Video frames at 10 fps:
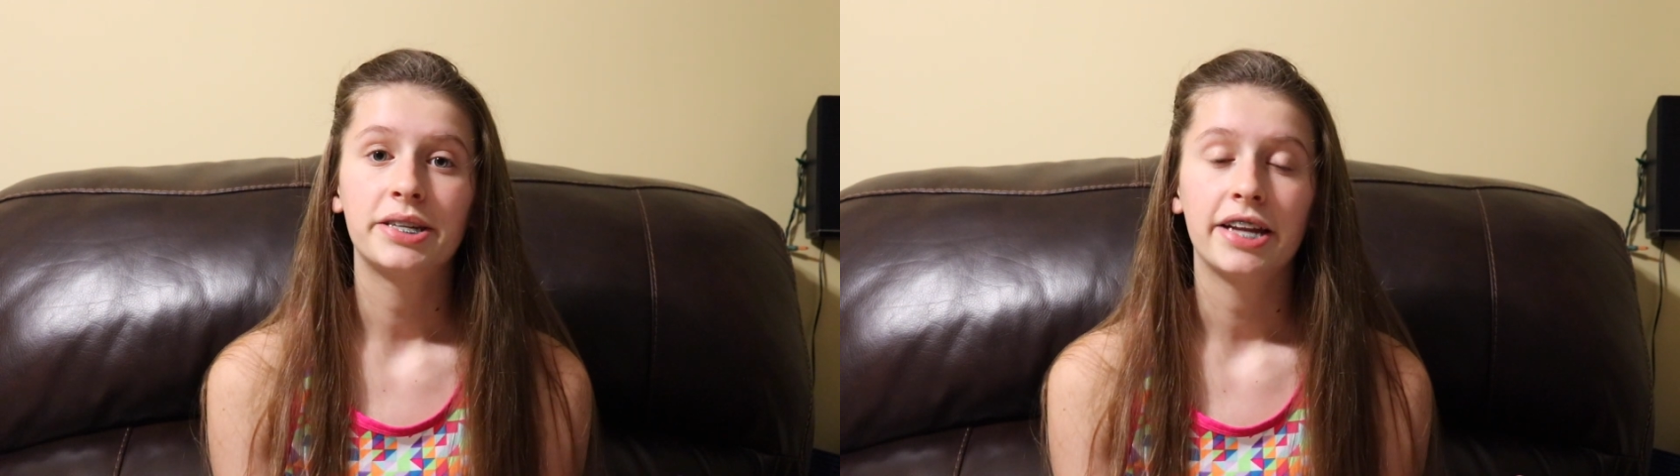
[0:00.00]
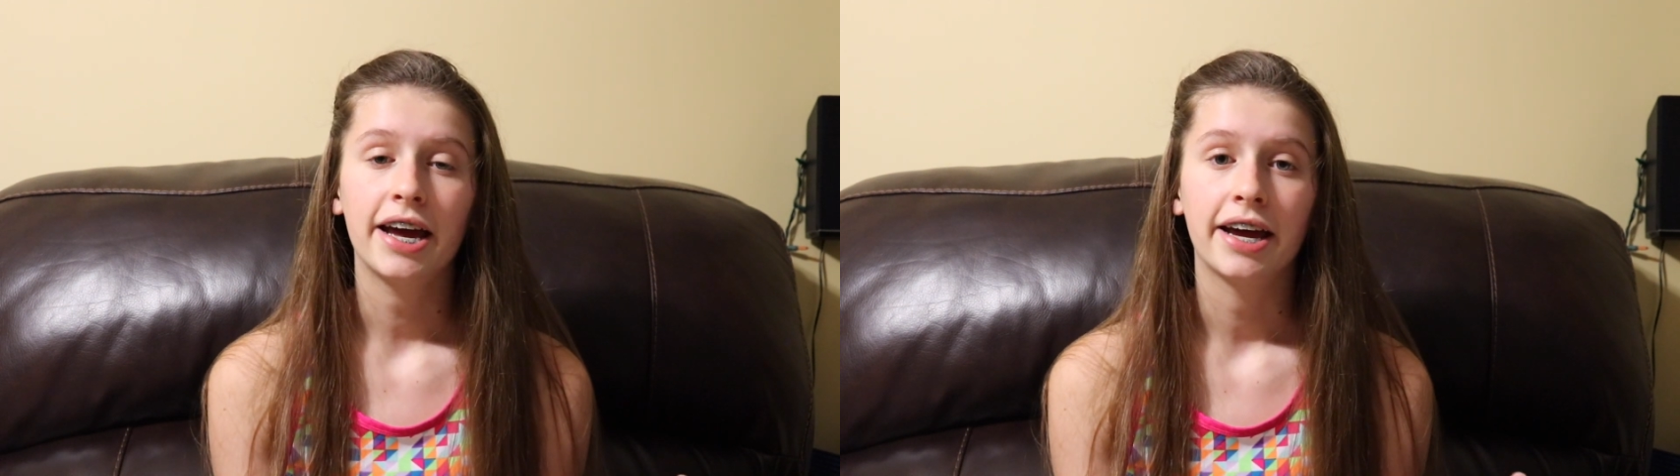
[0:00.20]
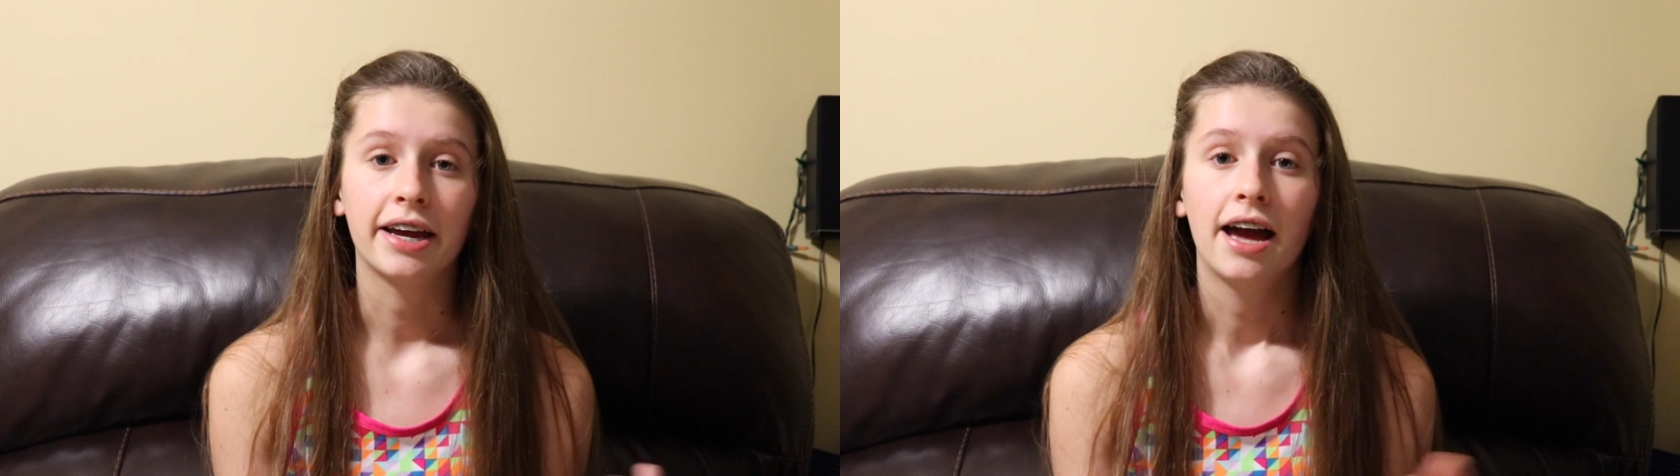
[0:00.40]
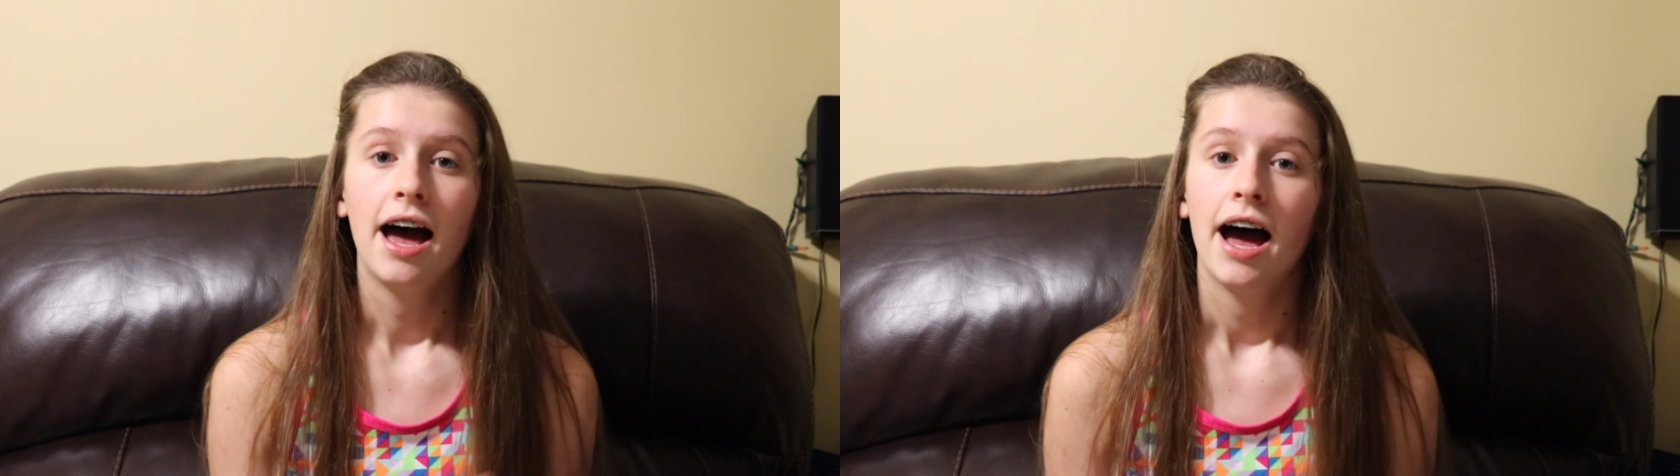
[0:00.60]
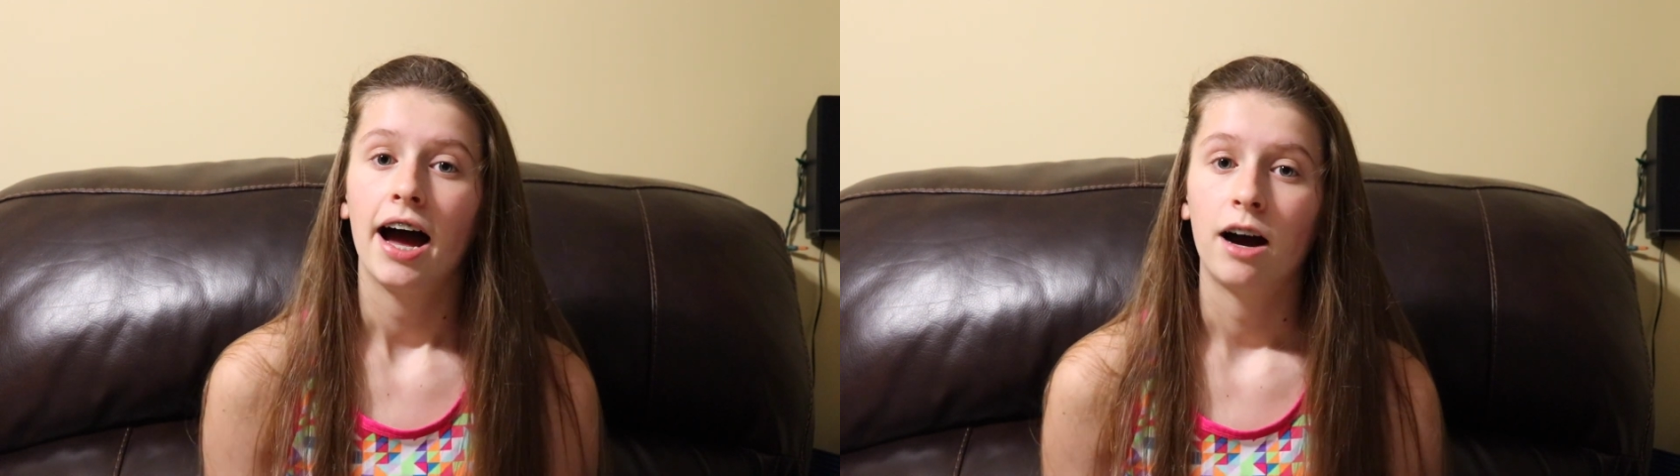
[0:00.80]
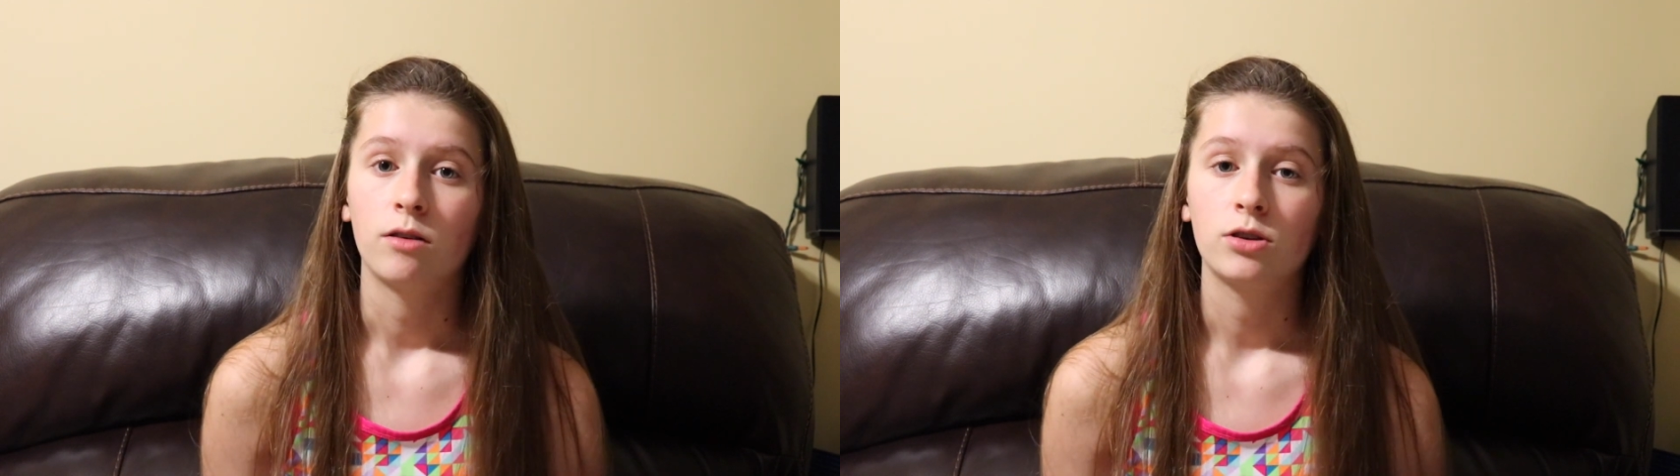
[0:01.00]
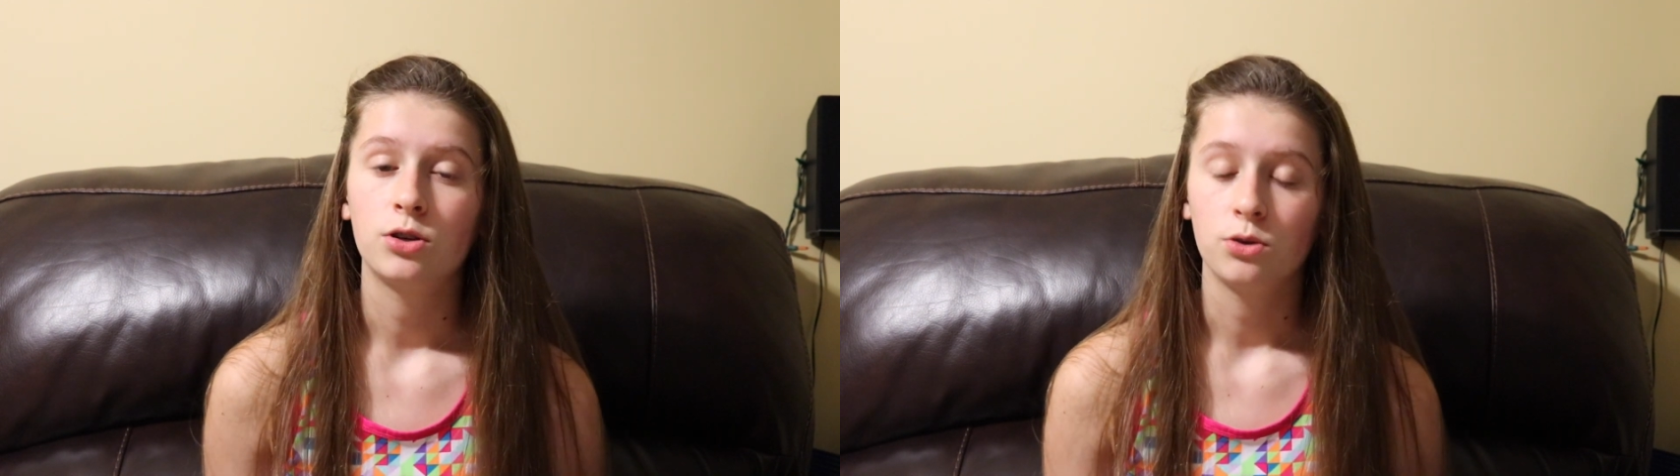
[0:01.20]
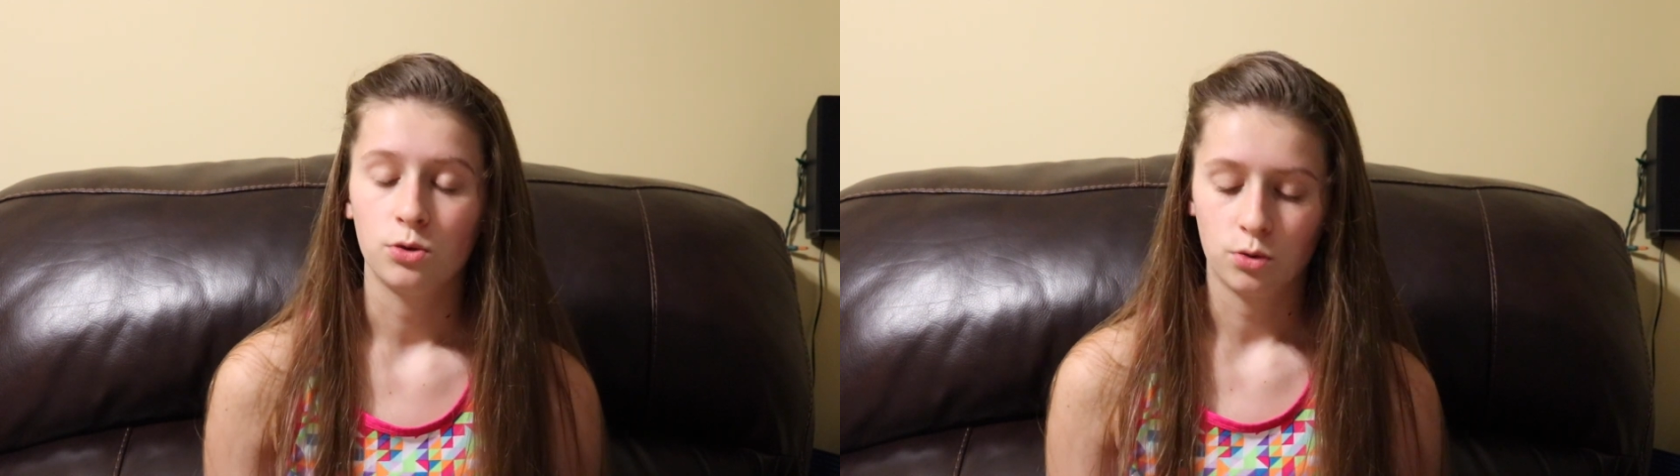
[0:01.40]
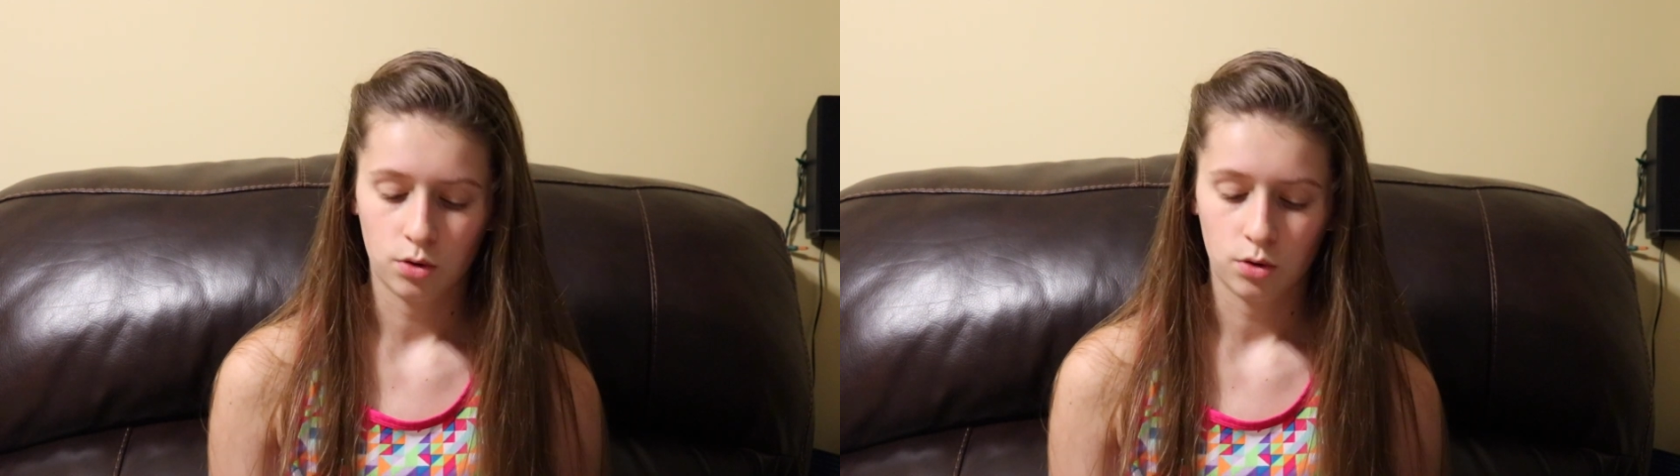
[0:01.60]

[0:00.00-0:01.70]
today how to